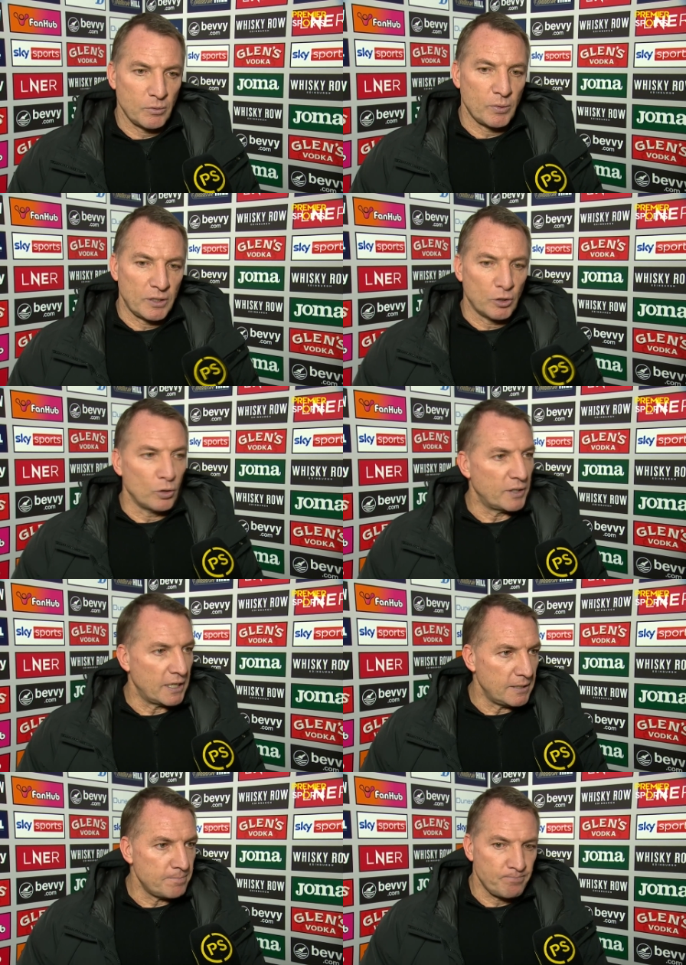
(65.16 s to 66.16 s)
the goal went
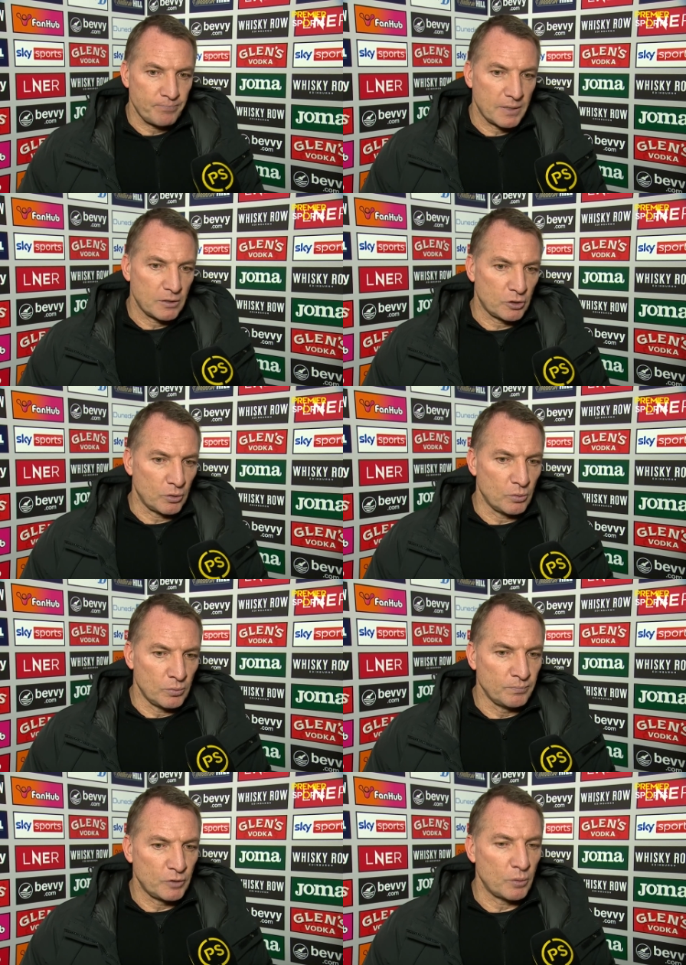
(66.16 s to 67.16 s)
in. So
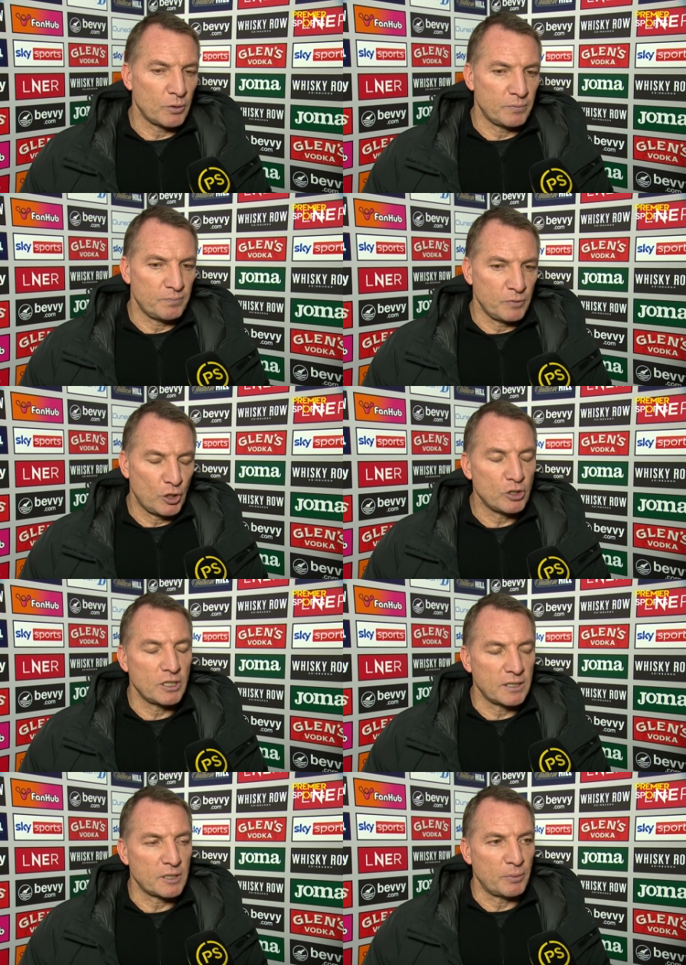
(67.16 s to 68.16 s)
we're hugely
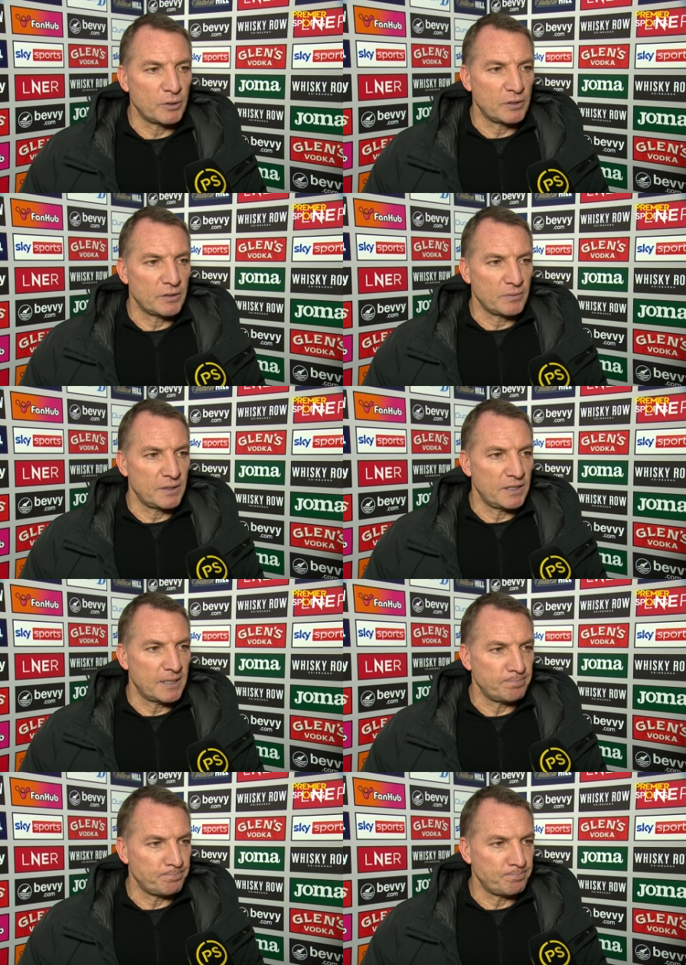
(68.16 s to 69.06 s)
disappointed in that.